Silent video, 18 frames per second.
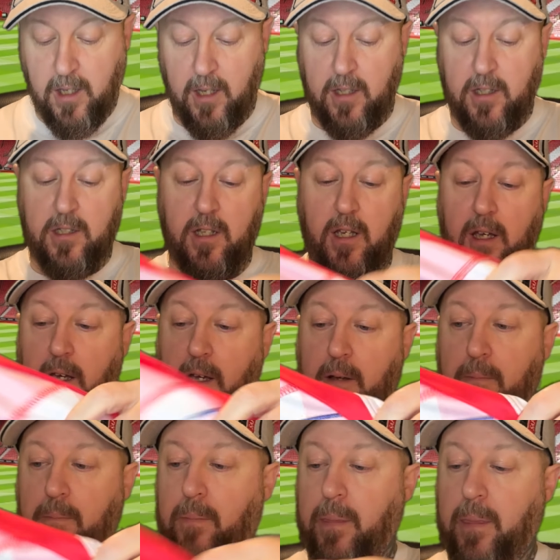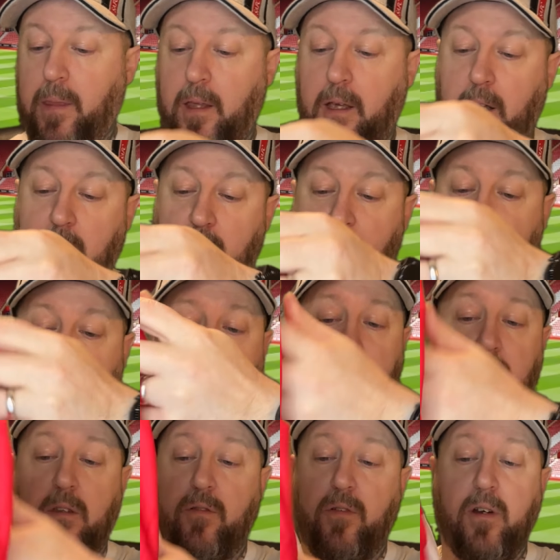It's uh, it's
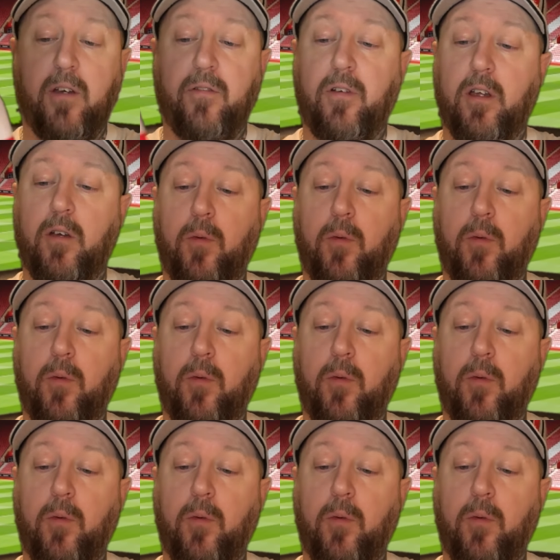very they're very very